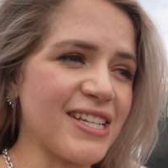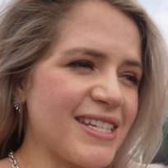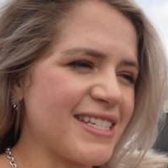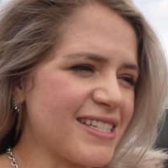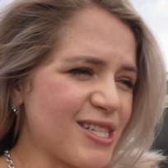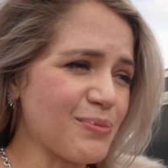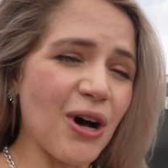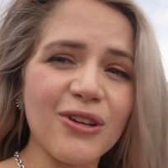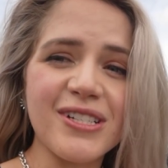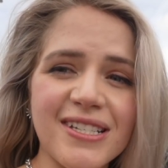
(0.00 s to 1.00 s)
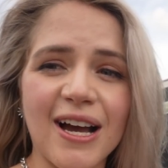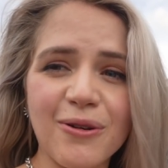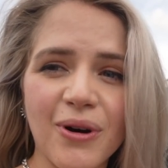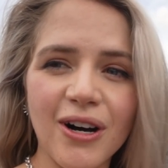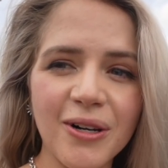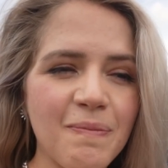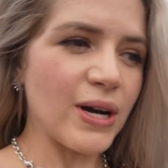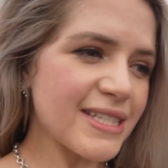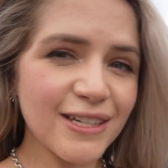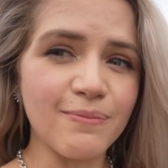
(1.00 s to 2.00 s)
The smaller sidewall
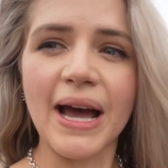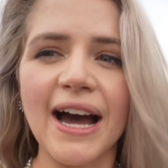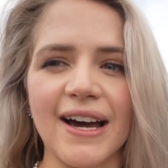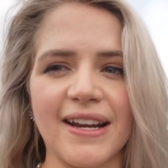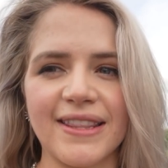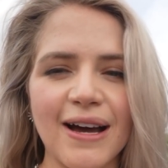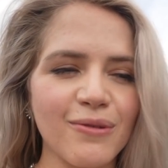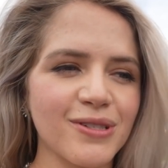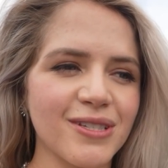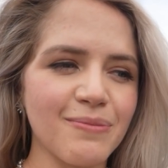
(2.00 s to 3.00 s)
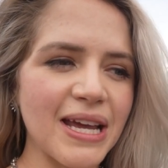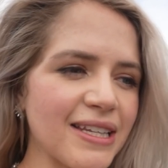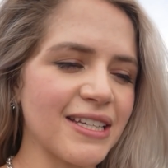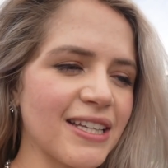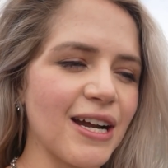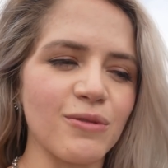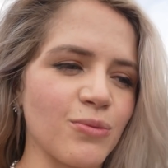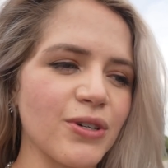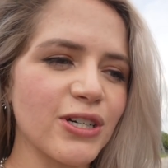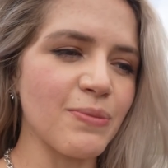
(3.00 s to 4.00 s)
wasn't bad. That was the main thing that I was
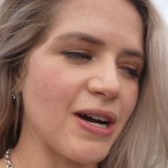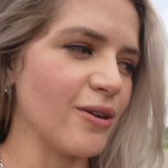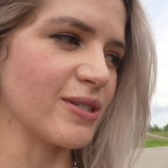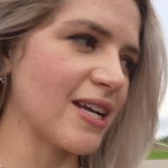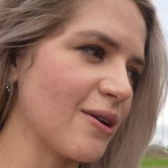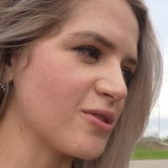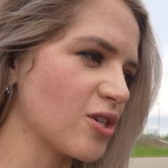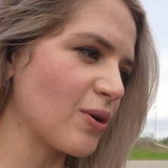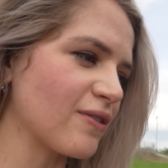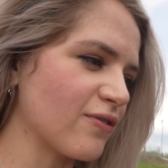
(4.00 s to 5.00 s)
worried about, is that I was going